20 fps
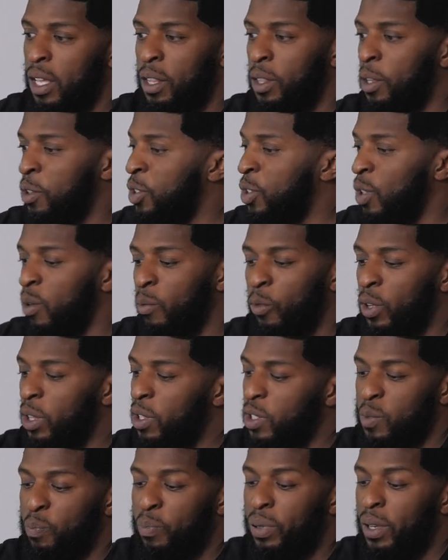there's so,
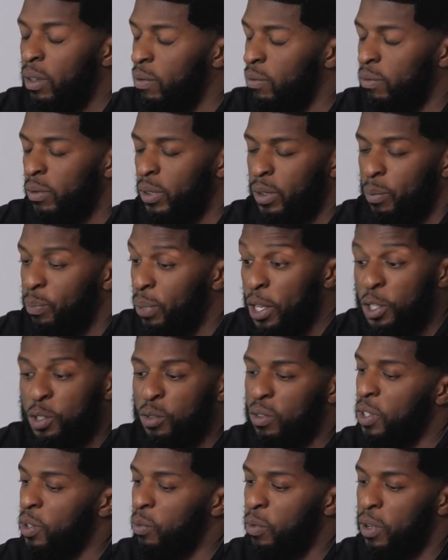whether it's
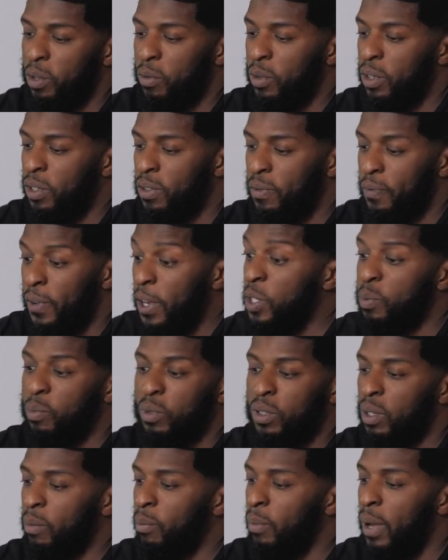Pinterest, whether it's
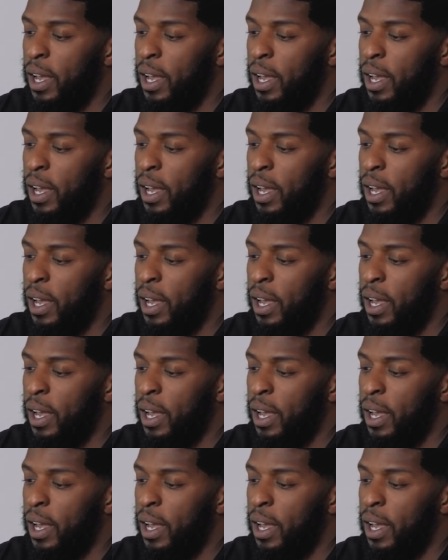Facebook,